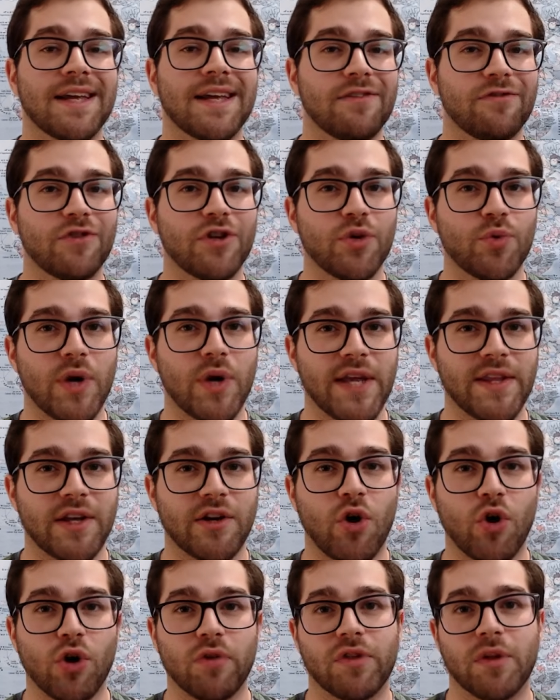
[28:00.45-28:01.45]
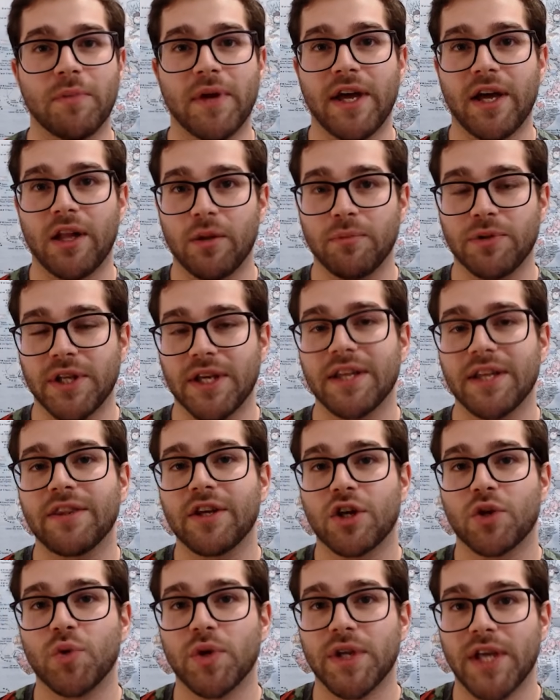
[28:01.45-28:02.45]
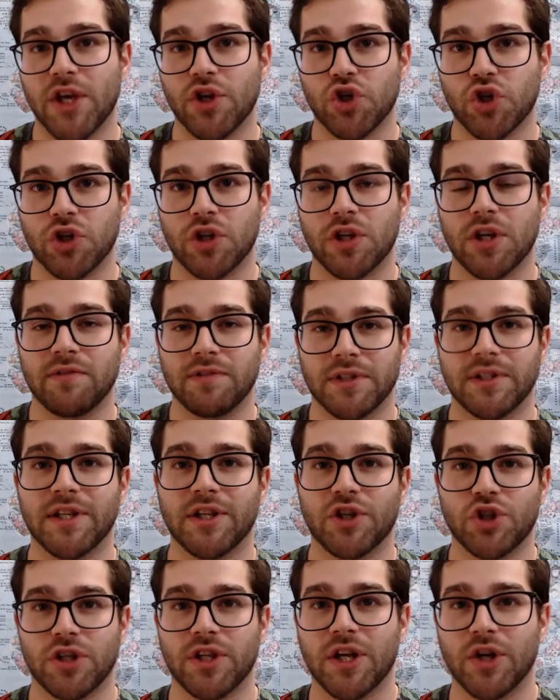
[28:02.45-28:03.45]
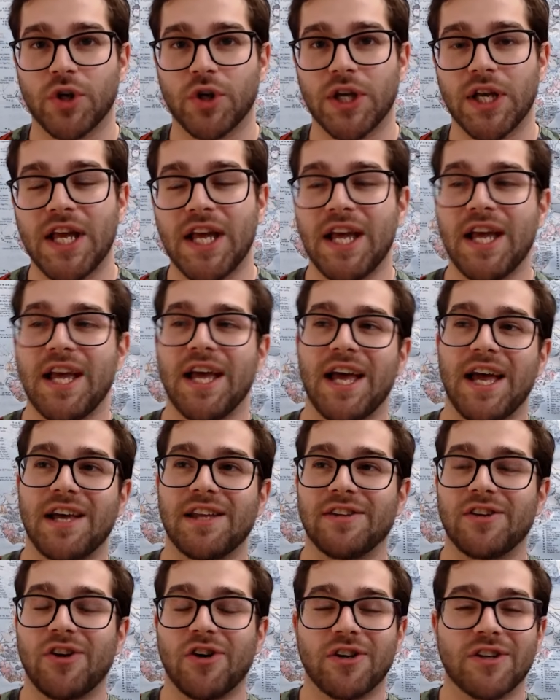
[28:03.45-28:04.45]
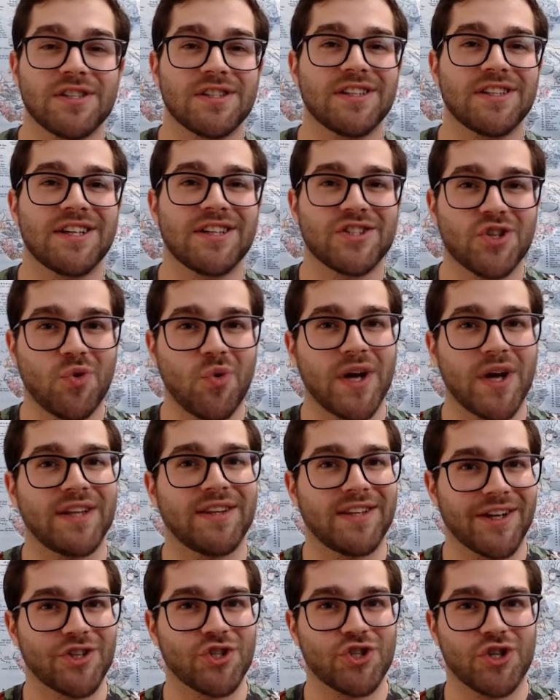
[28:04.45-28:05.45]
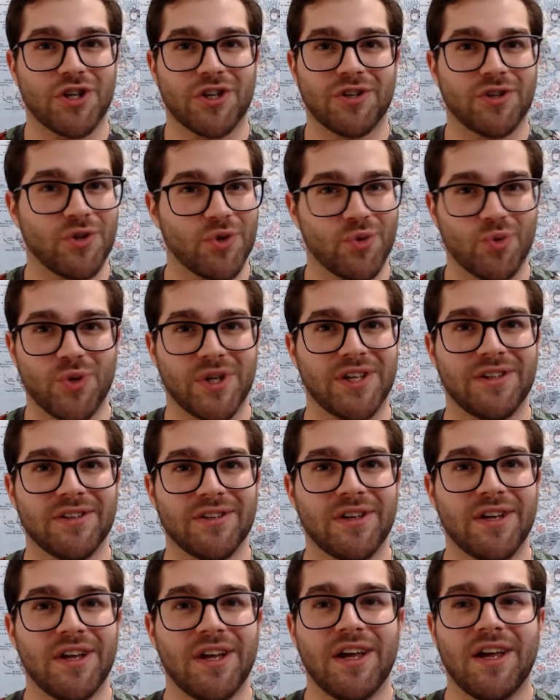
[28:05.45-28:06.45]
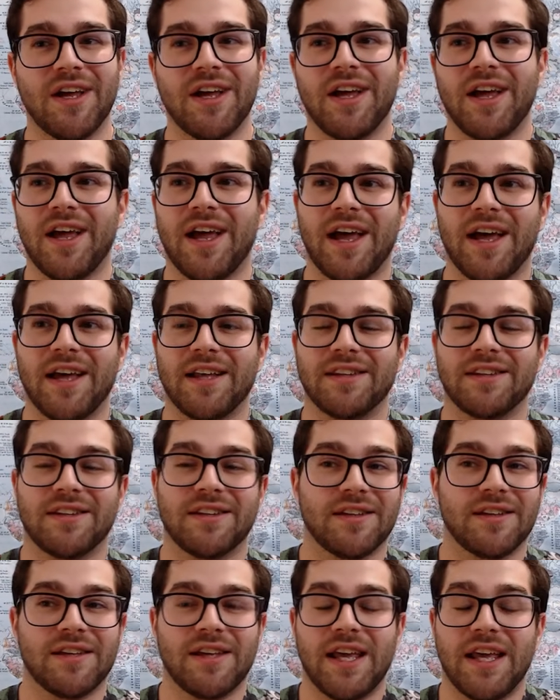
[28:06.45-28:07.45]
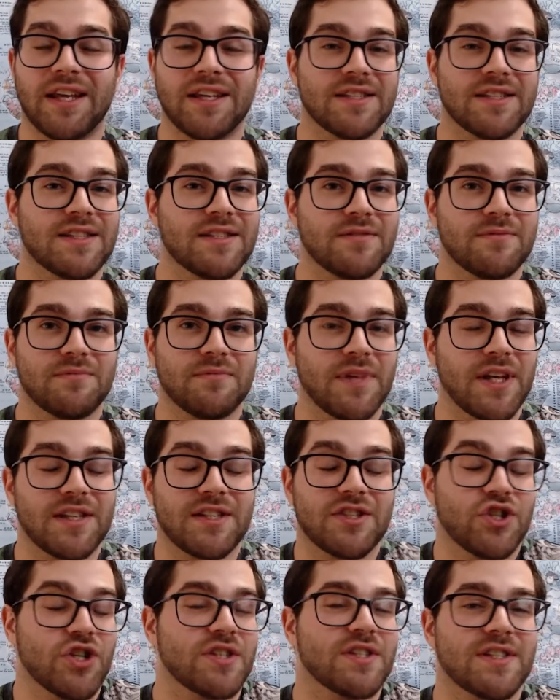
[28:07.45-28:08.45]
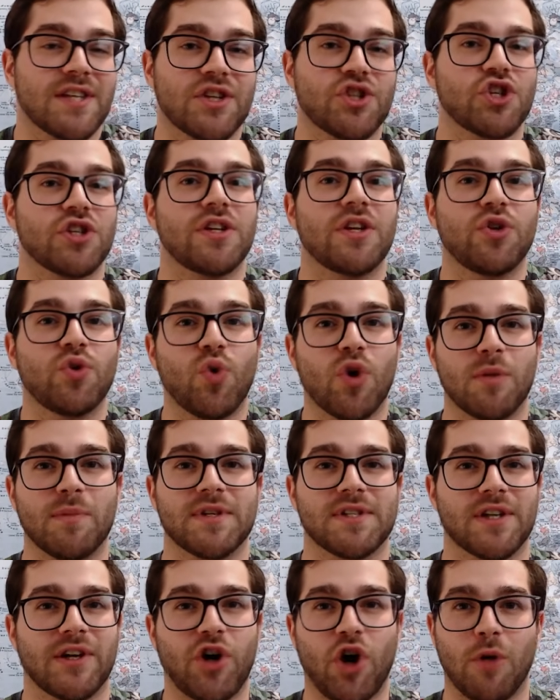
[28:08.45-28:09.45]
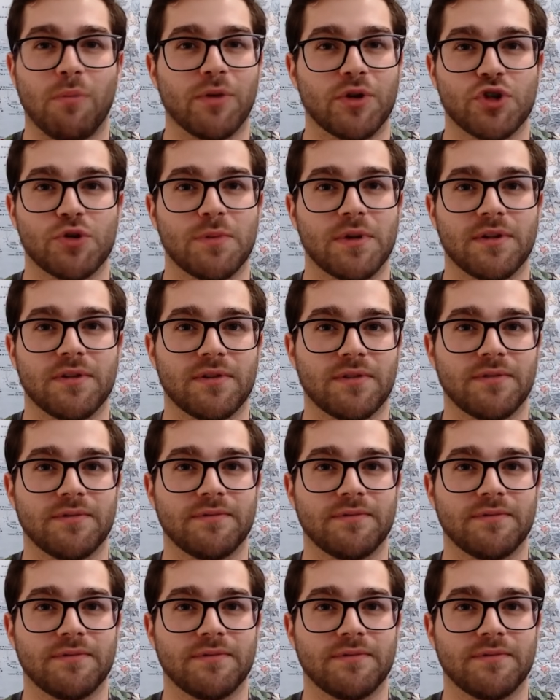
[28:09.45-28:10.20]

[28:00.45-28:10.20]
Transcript: every way that all of them helped in the creation of the dictionary. And honestly, it's quite touching to read. And it's just such an enormous accomplishment.